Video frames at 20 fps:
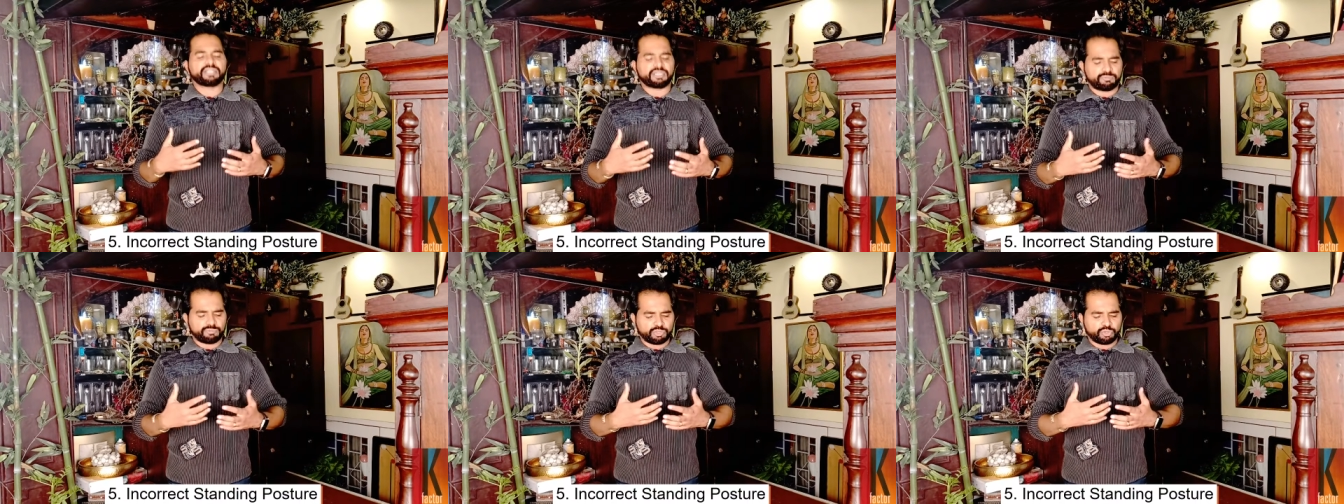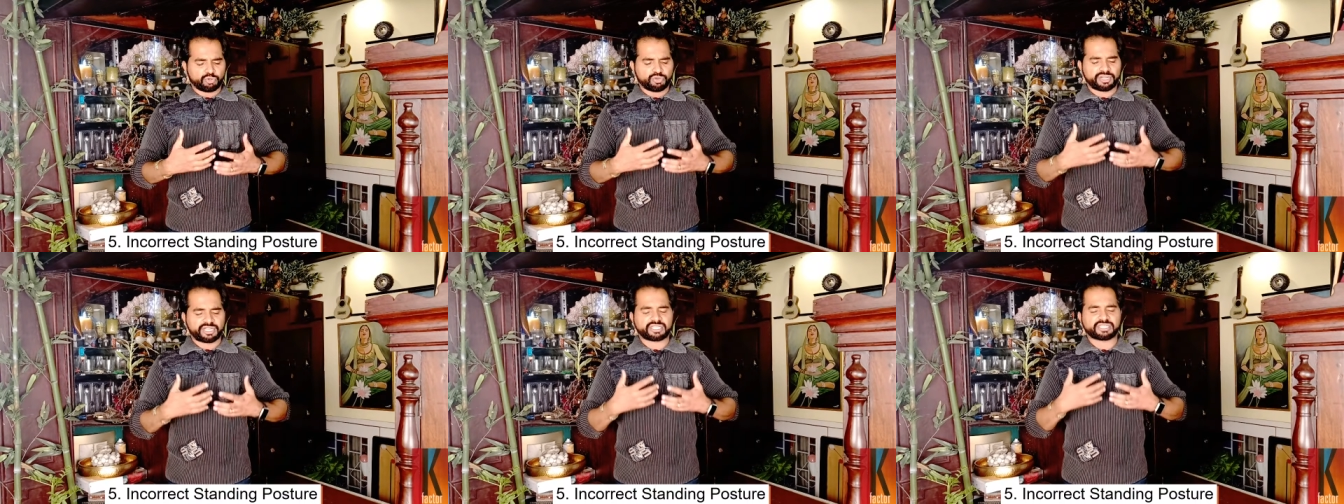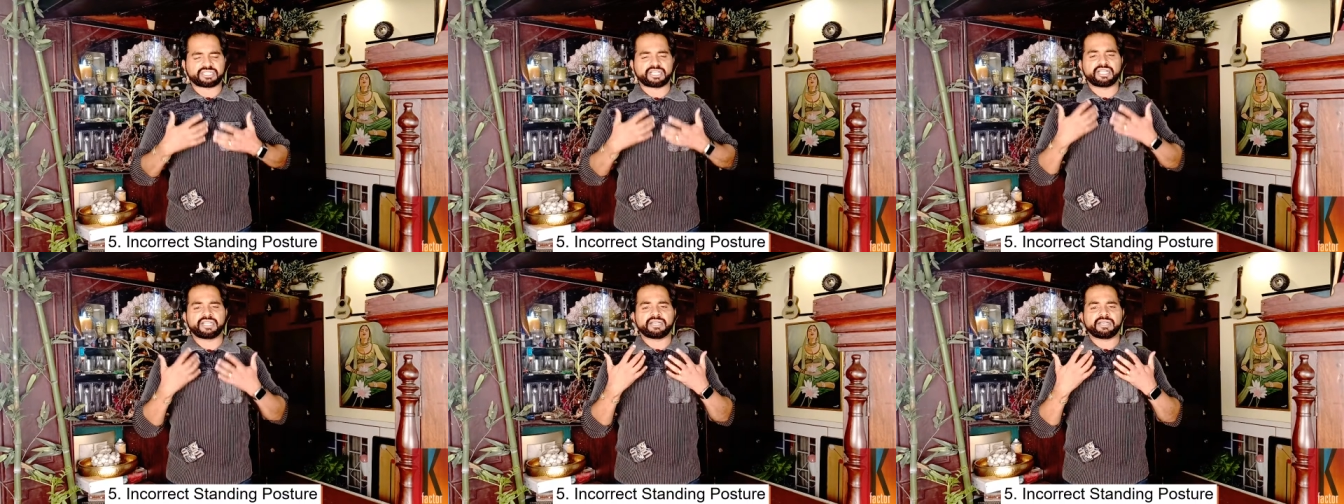That means you're going
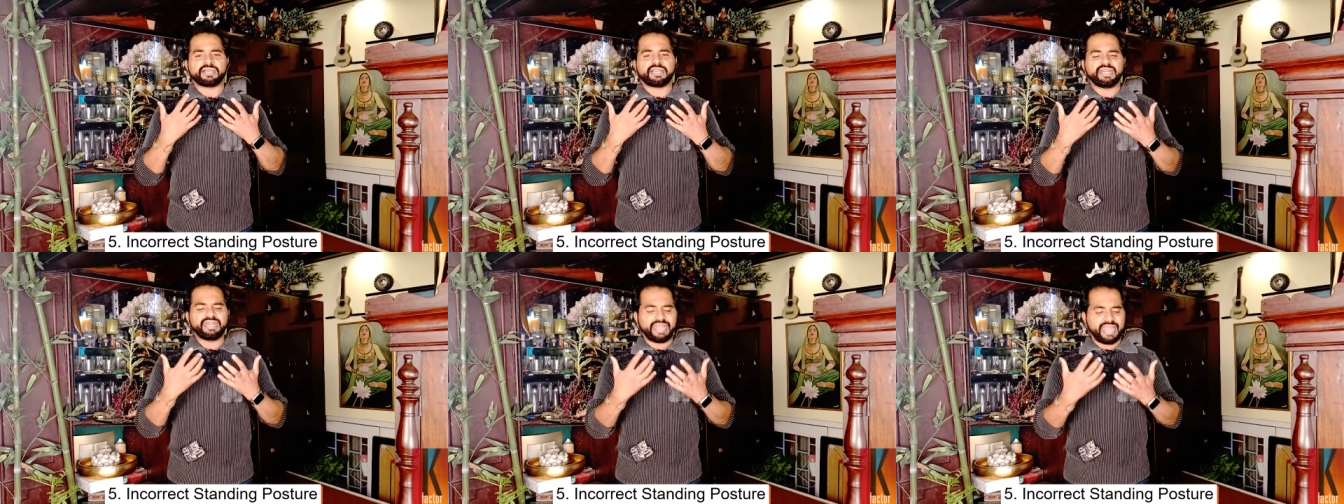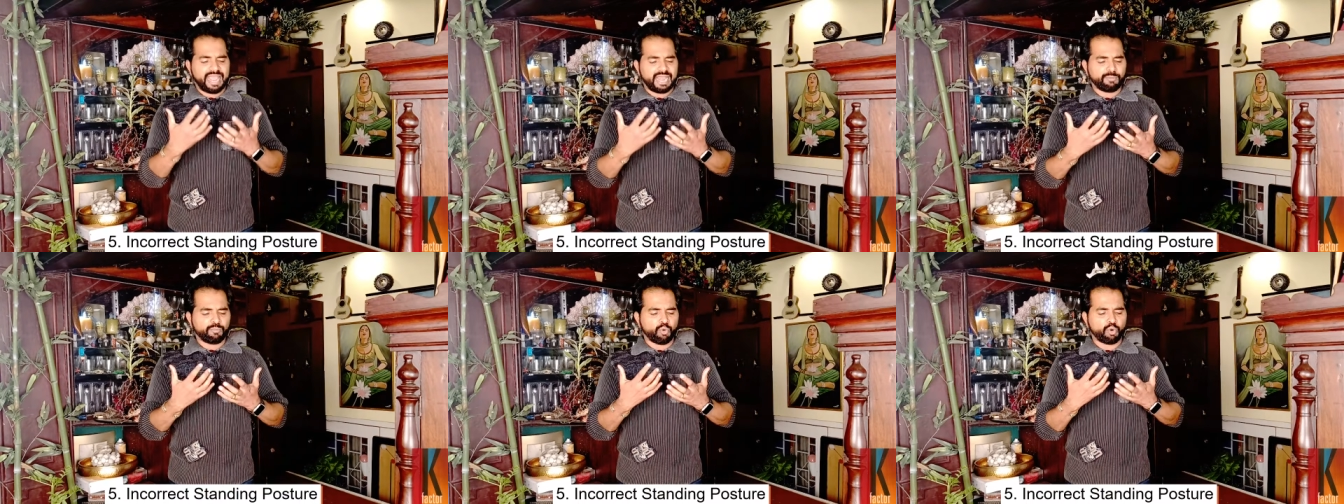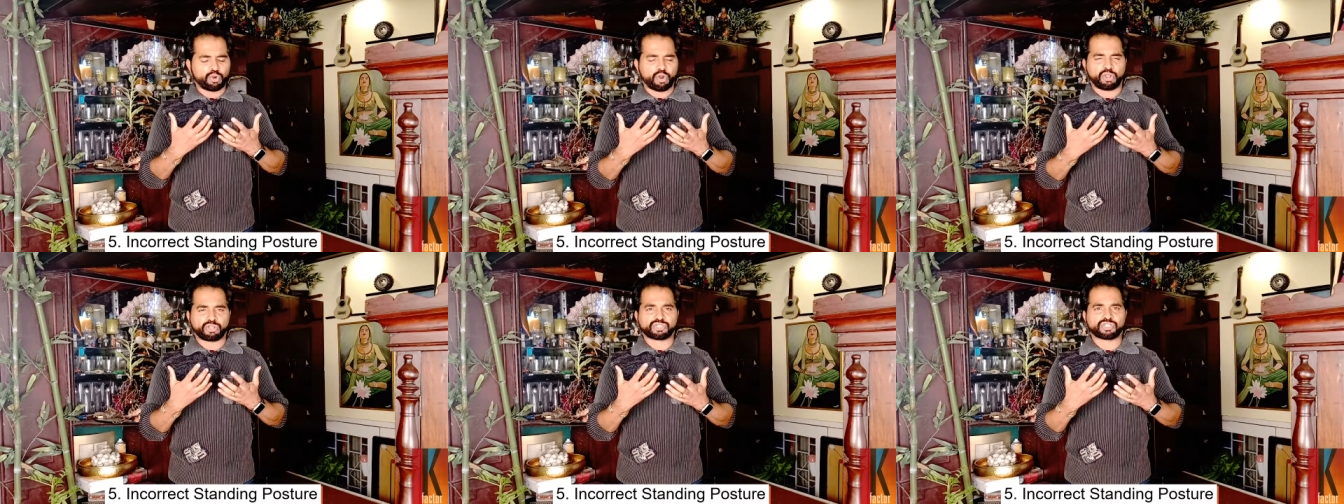to inhale
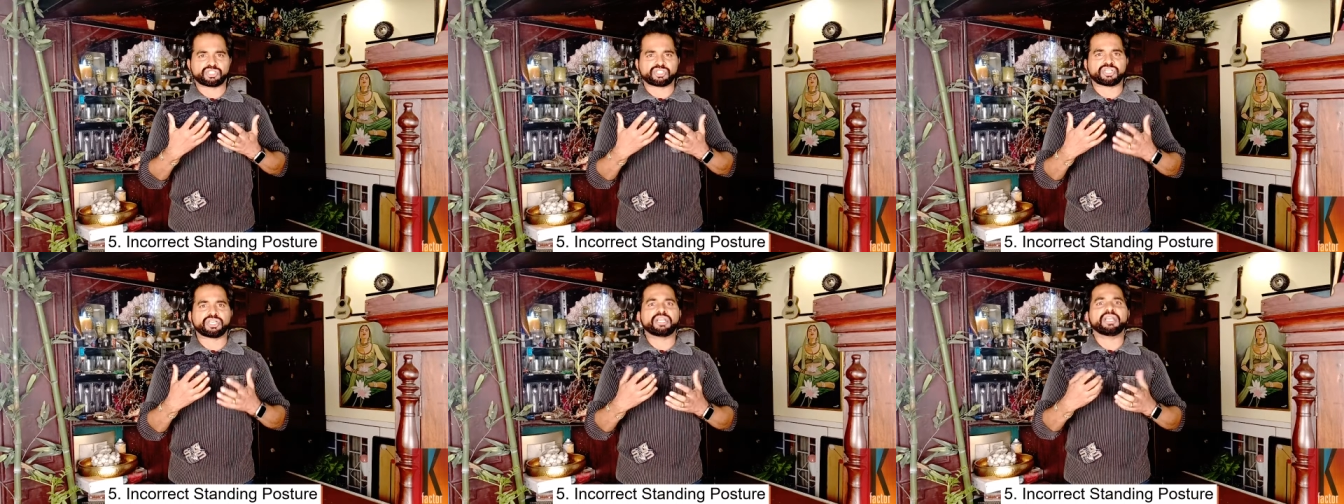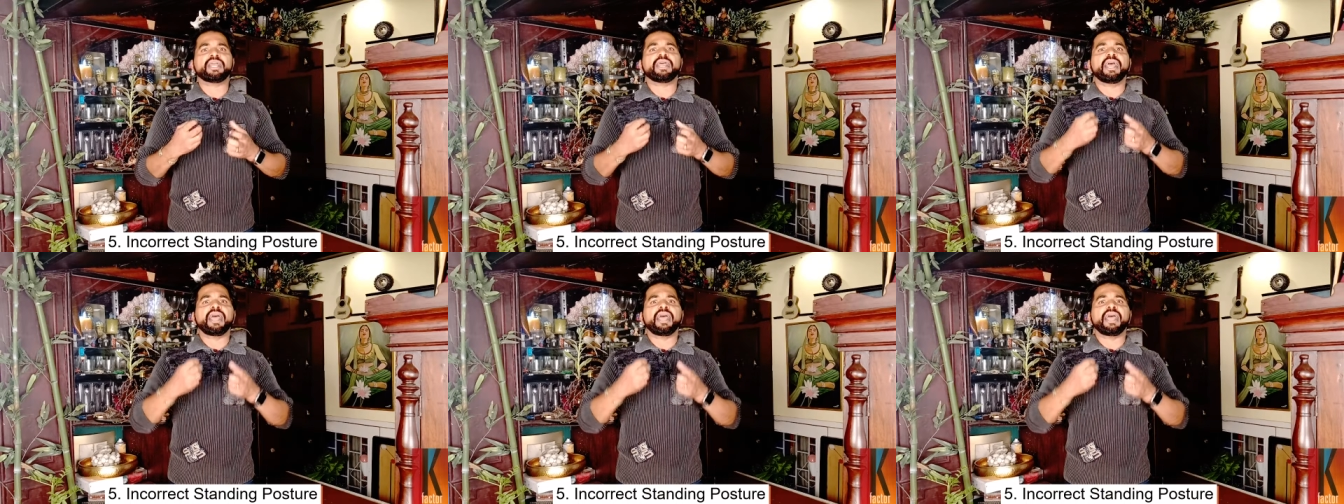more oxygen,